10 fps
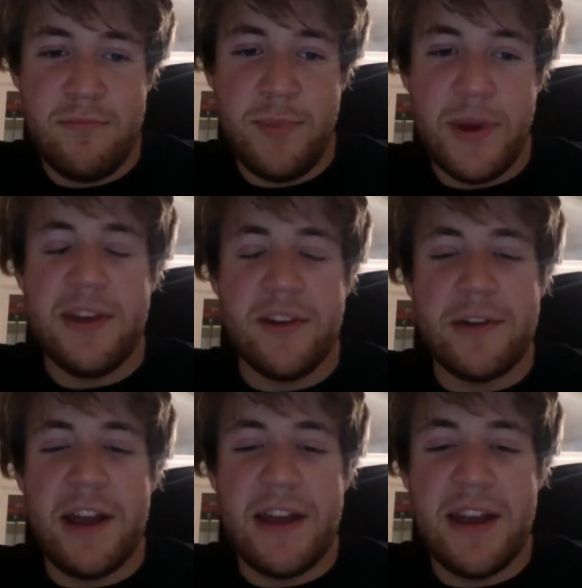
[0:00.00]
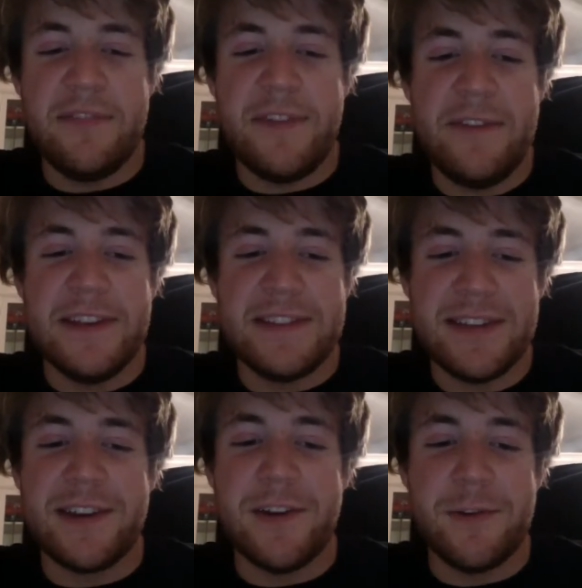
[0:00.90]
But you're think, right. If if it
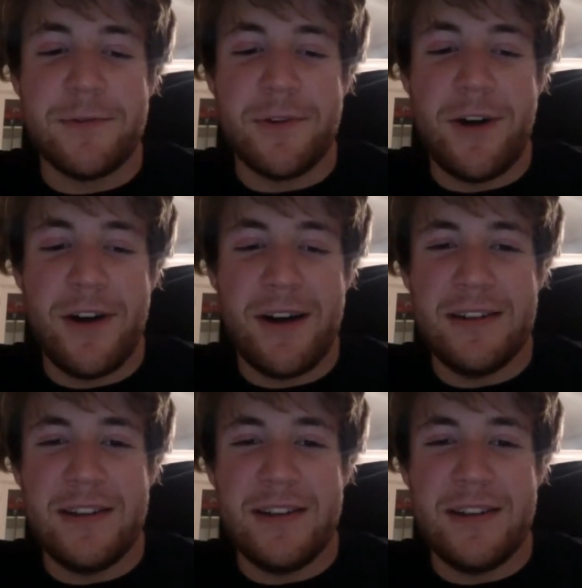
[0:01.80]
does go wrong,